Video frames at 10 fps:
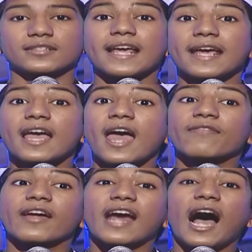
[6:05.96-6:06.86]
say
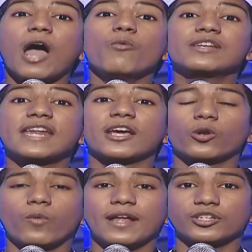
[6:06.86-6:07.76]
that I will take
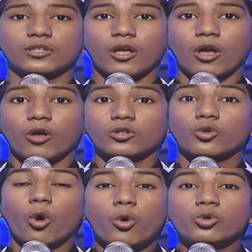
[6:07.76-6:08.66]
revenge.
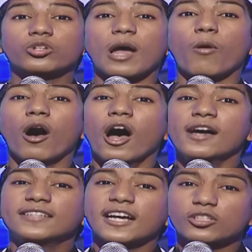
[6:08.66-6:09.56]
So whosoever
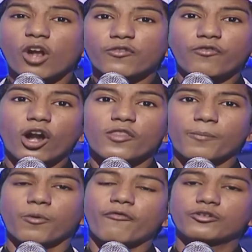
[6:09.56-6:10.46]
does not follow the
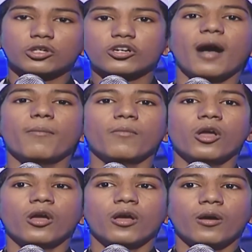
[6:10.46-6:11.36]
prophet to come,
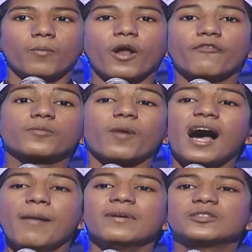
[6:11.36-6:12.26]
Prophet
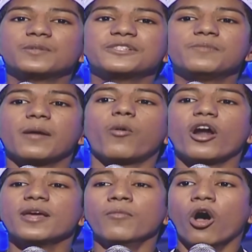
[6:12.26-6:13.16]
Muhammad, peace be upon
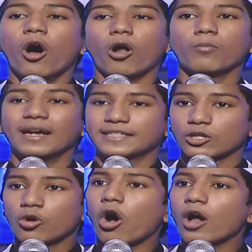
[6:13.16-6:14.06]
him, Almighty
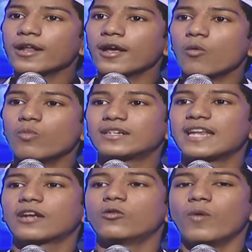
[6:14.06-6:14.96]
God will
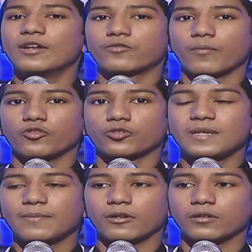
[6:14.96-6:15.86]
take revenge from those
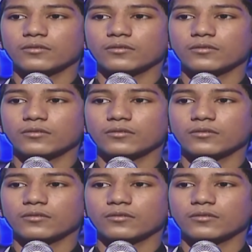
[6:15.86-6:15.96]
people.